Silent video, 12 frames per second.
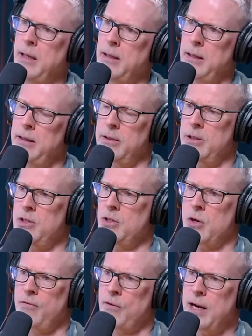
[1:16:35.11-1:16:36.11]
They're just
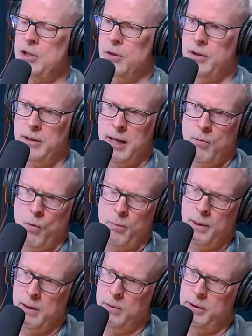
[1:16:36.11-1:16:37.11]
so fragile that they won't
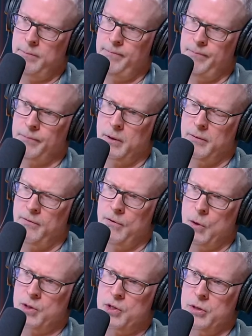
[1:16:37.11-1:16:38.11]
be able to
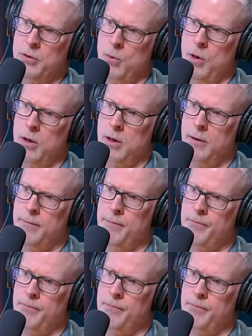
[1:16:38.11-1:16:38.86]
focus on their work.